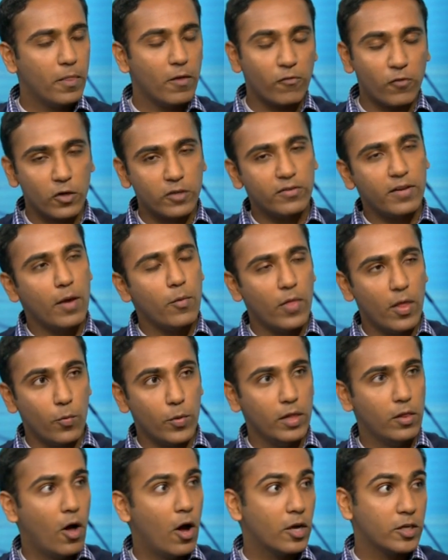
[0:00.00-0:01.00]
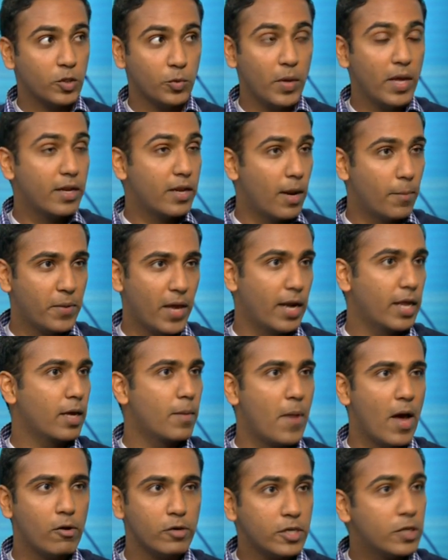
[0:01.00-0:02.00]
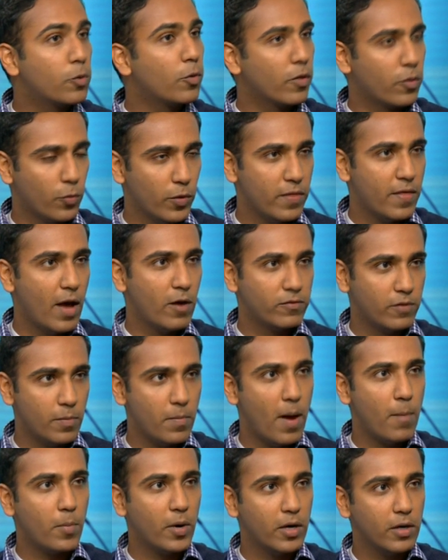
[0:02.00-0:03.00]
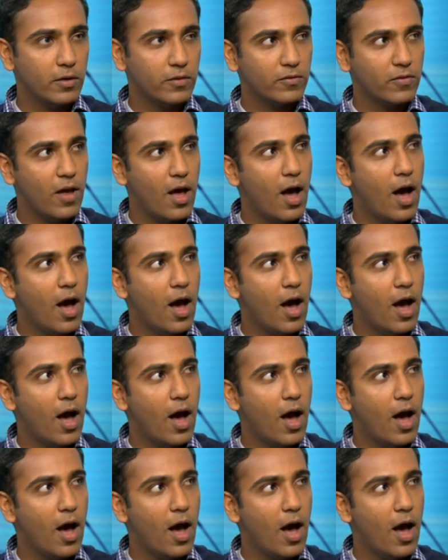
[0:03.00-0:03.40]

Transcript: the first day that we launched, we ended up getting about two or three thousand members,